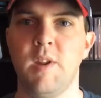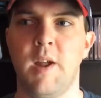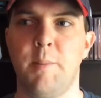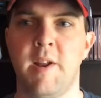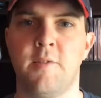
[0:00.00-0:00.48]

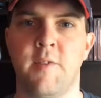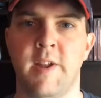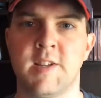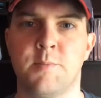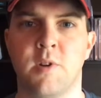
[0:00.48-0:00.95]
I made a
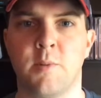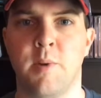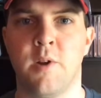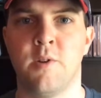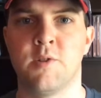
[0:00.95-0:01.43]
Facebook
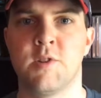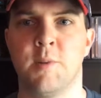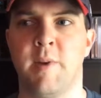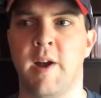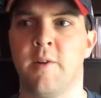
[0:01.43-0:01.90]

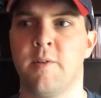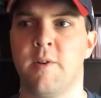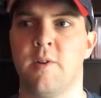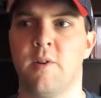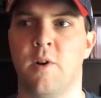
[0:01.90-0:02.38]
post
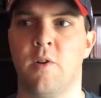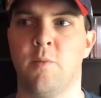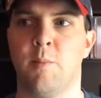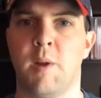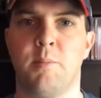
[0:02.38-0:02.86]
about all
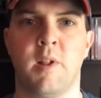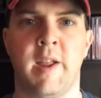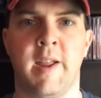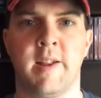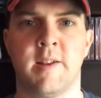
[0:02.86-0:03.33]
of my
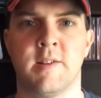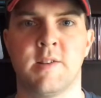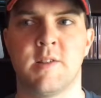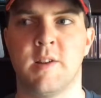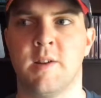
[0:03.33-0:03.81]

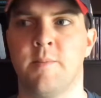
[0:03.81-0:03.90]
plans,